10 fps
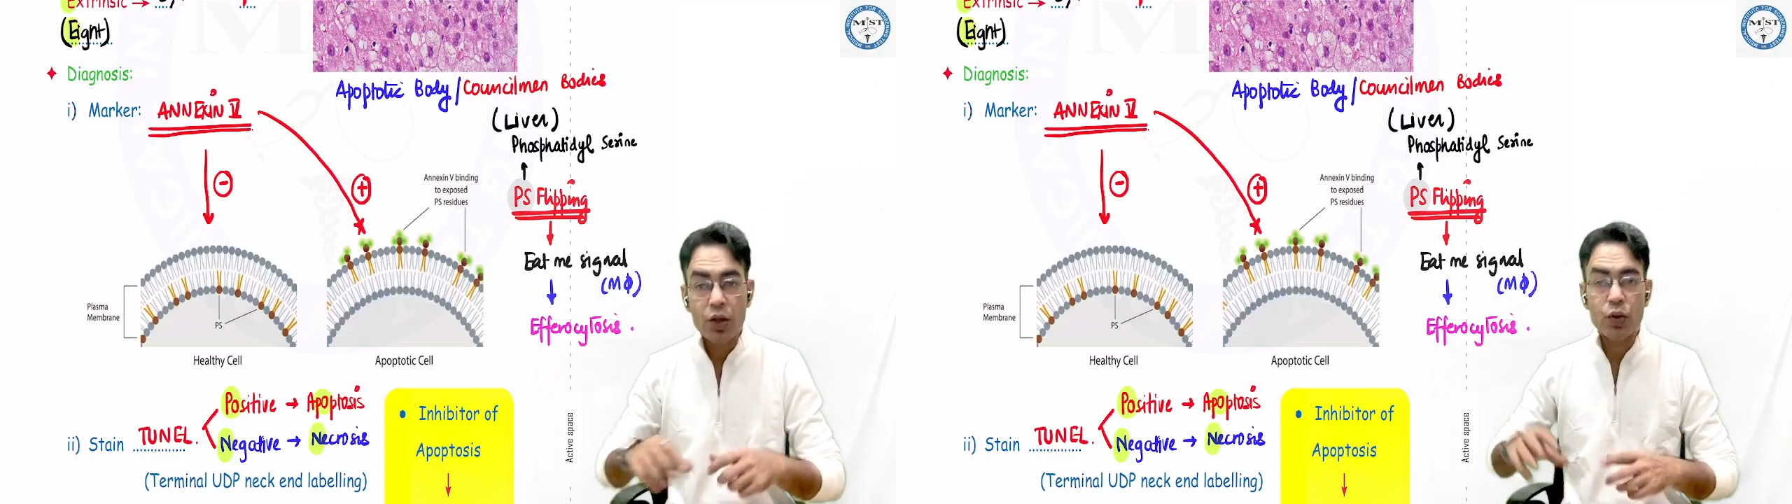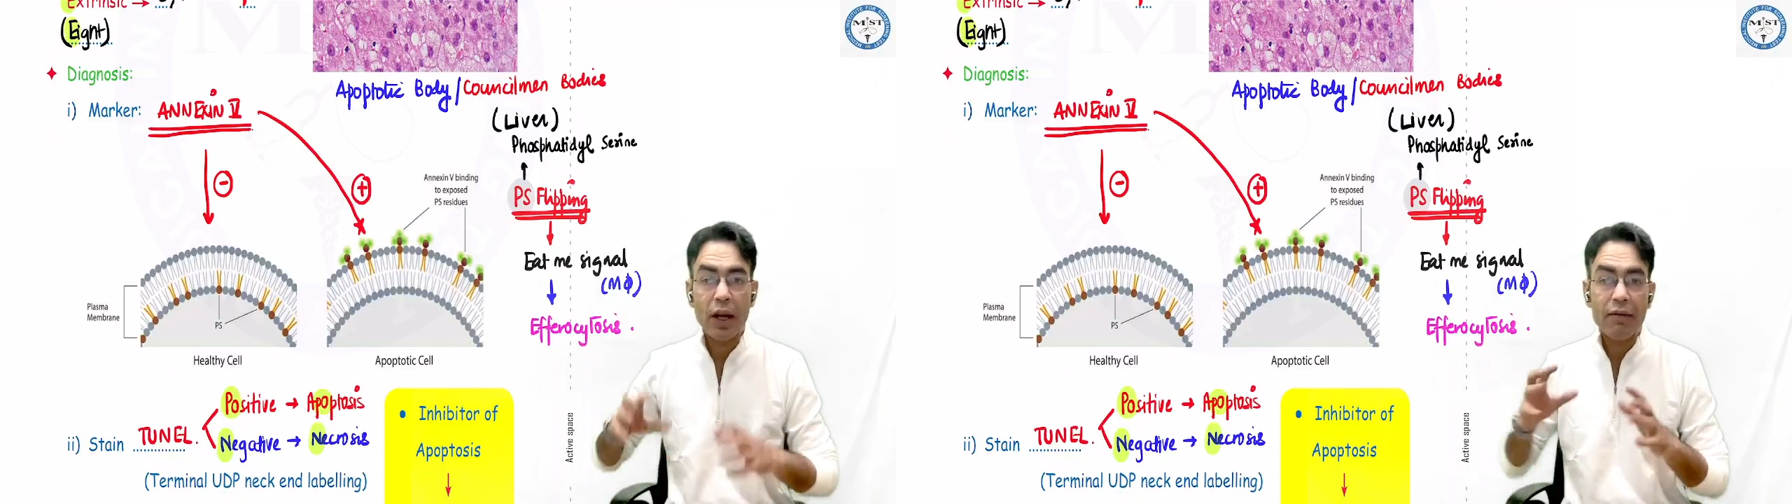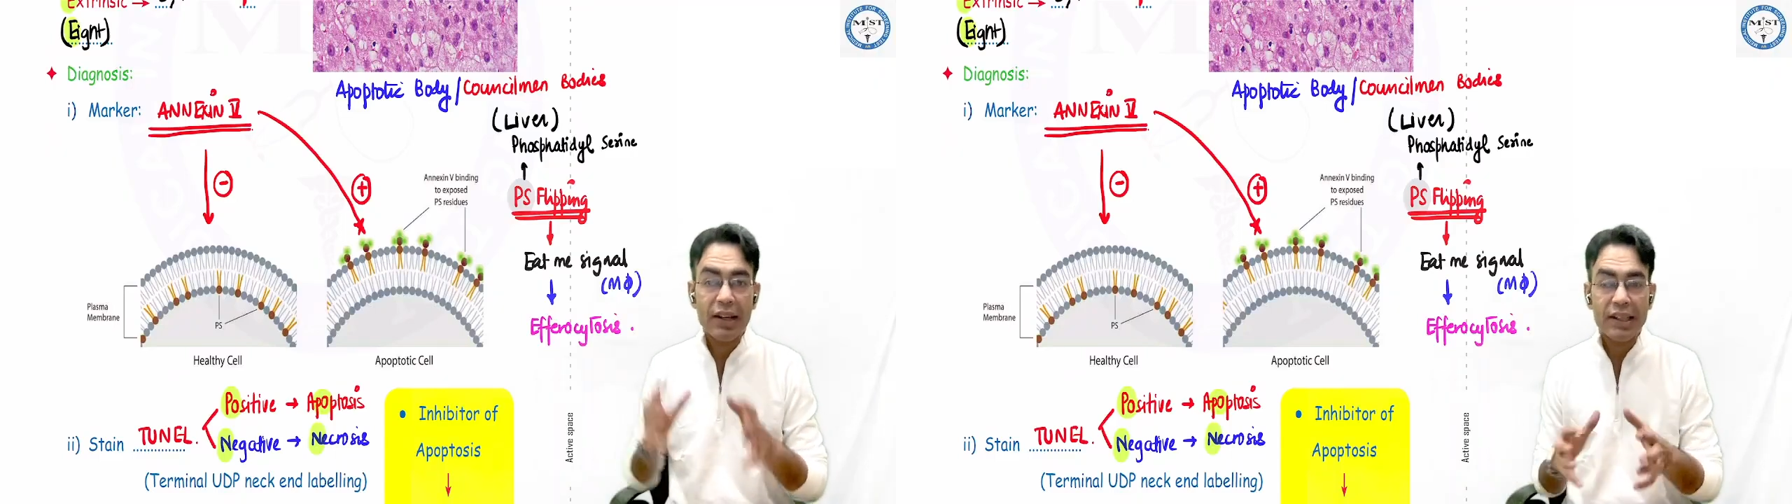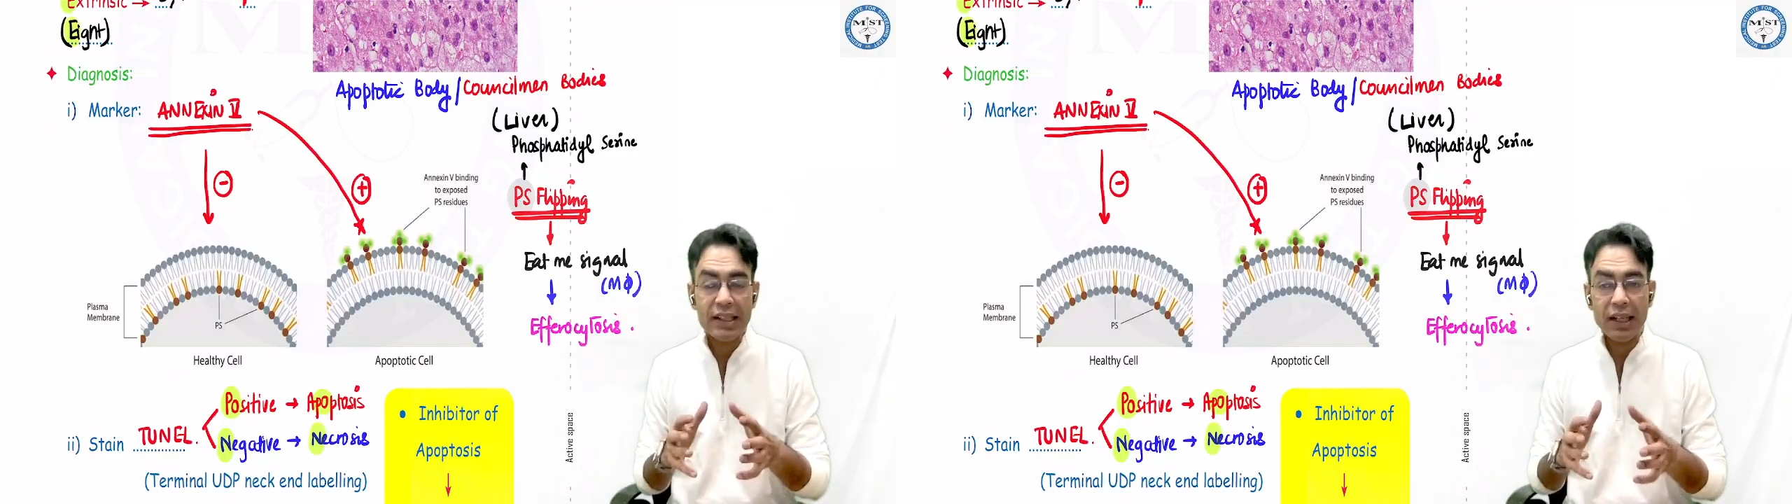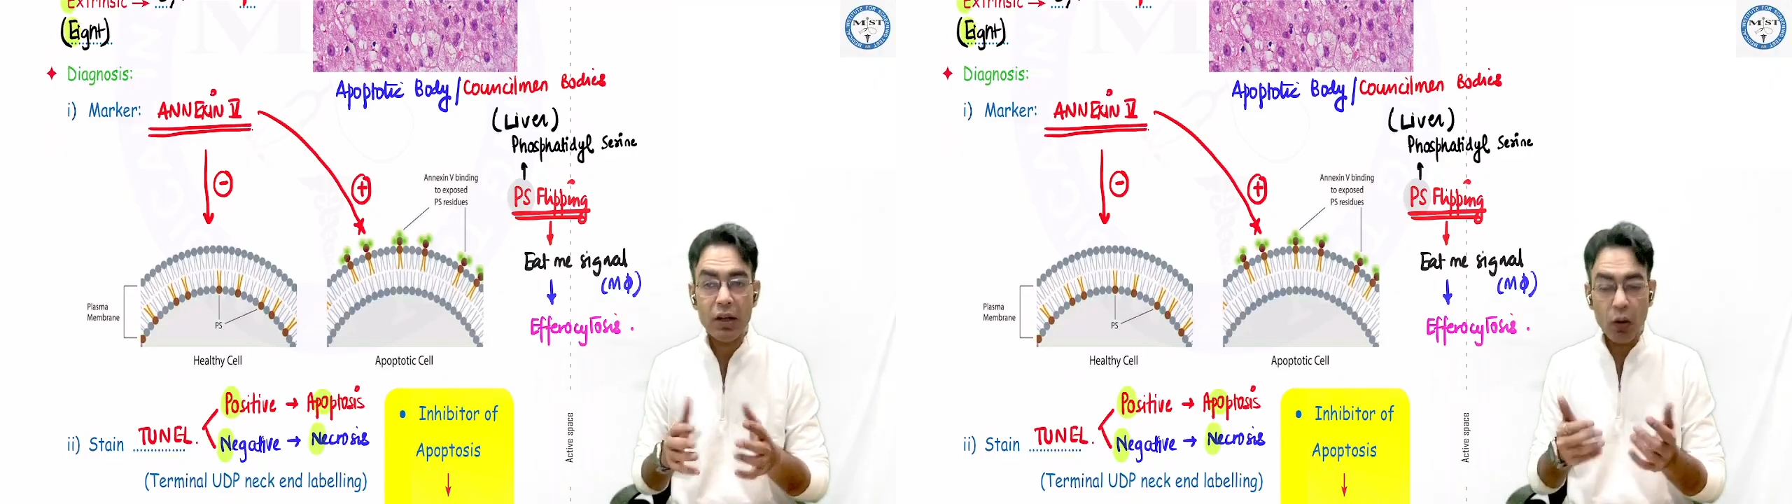So every
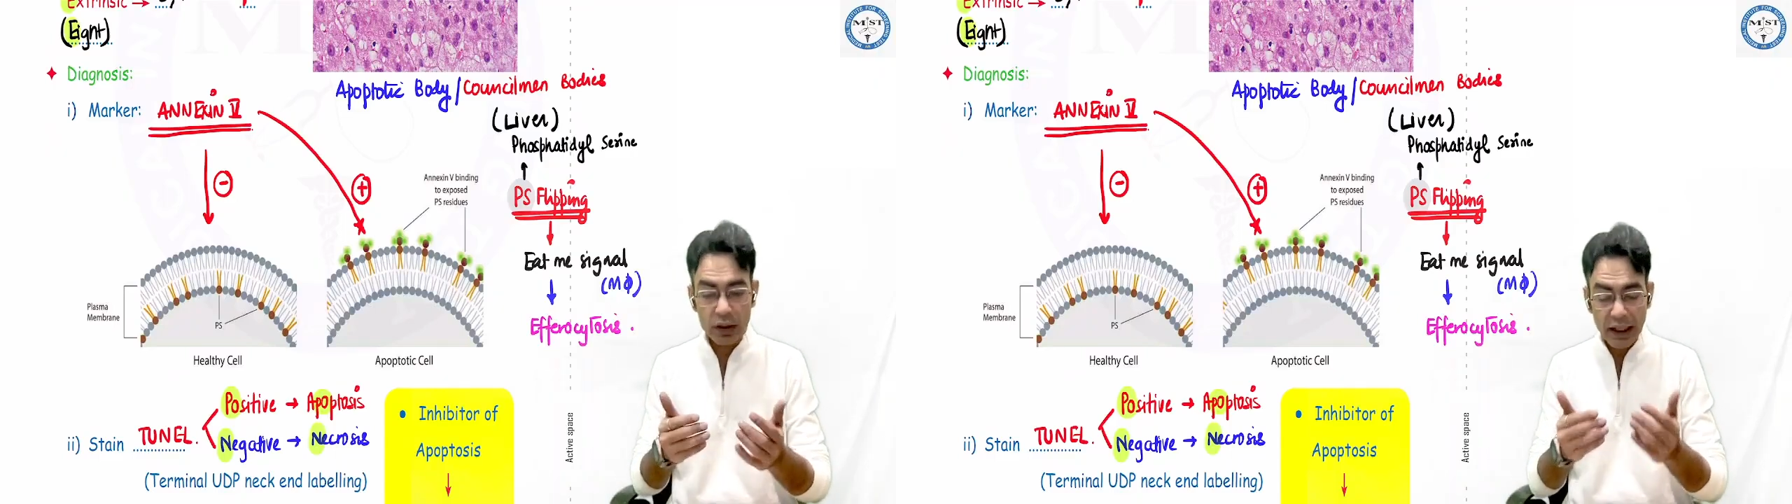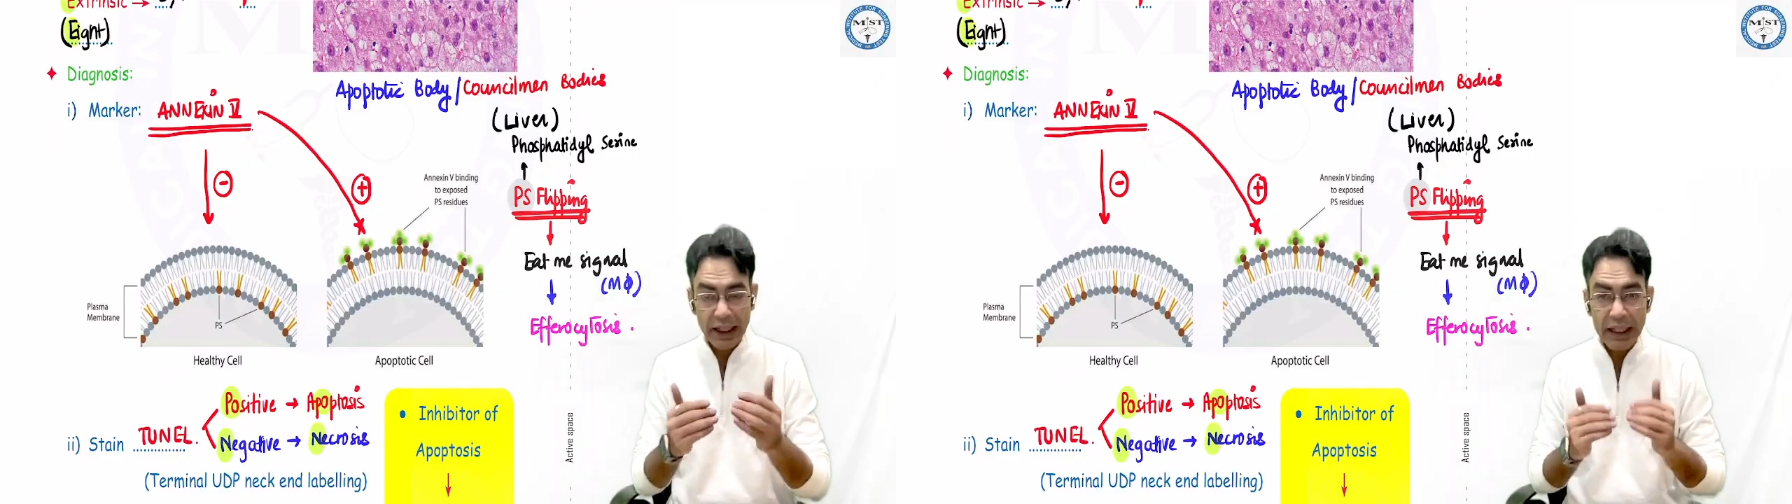cell on the